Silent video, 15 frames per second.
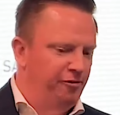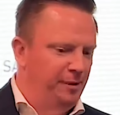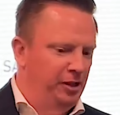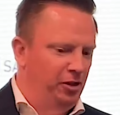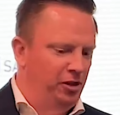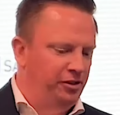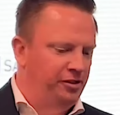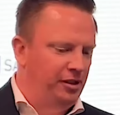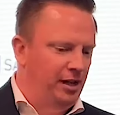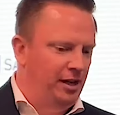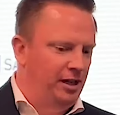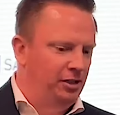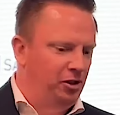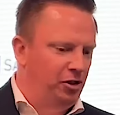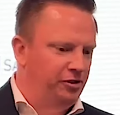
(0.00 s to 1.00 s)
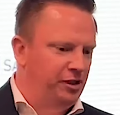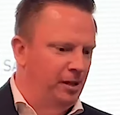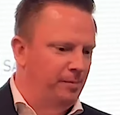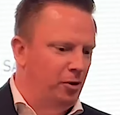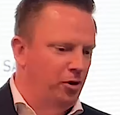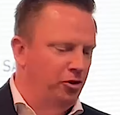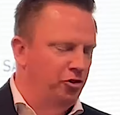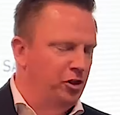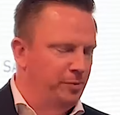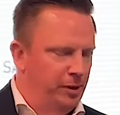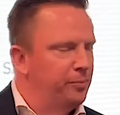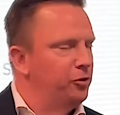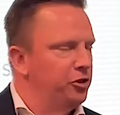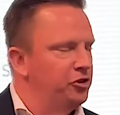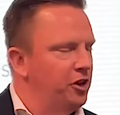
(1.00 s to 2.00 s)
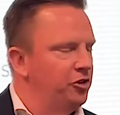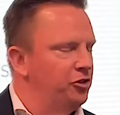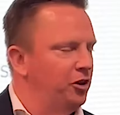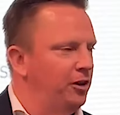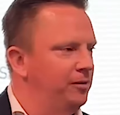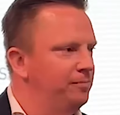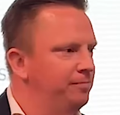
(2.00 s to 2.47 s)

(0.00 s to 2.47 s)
It's been a long time partnership, and appreciate y'all.